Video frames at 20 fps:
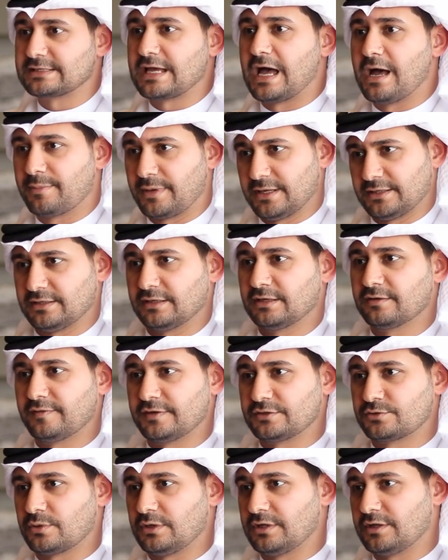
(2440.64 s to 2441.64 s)
as I'm getting
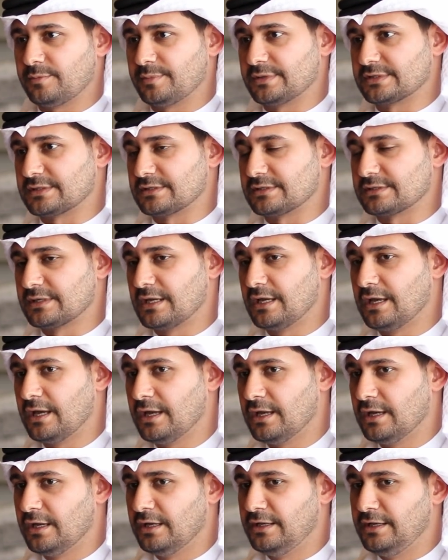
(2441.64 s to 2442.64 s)
eventually the business.
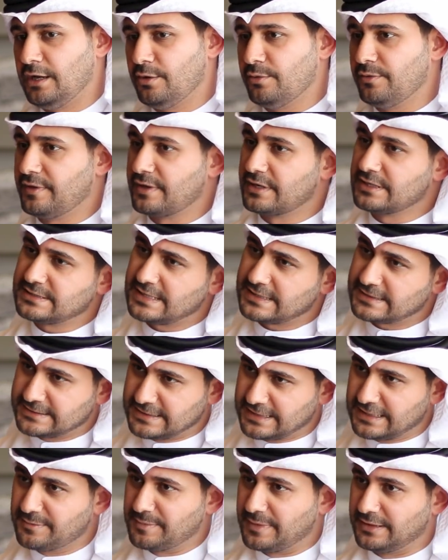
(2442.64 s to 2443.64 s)
Now, there is a
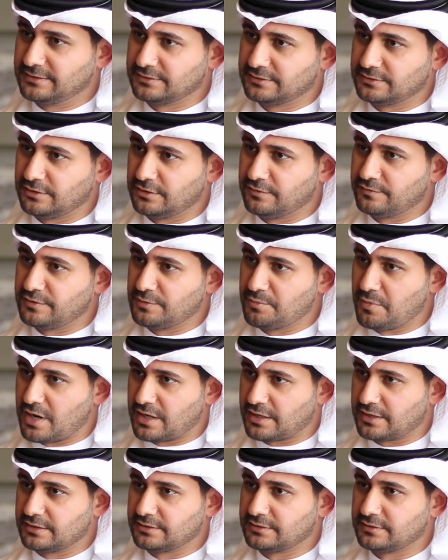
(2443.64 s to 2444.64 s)
segment of the
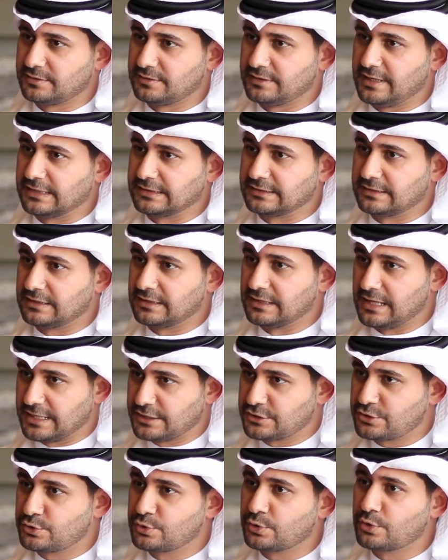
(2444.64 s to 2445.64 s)
market that
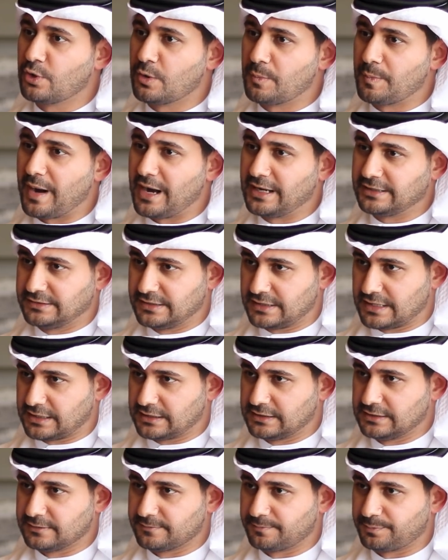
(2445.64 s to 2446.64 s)
likes to go buy
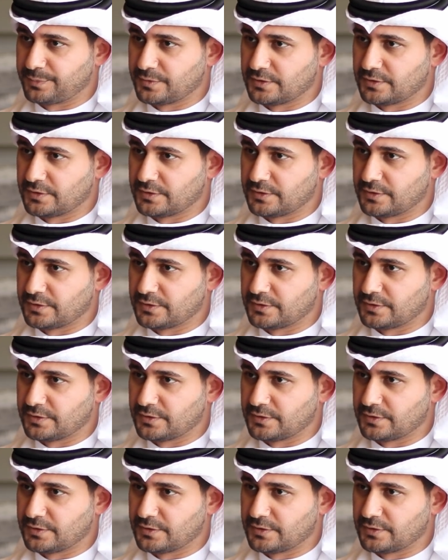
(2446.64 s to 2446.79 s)
directly.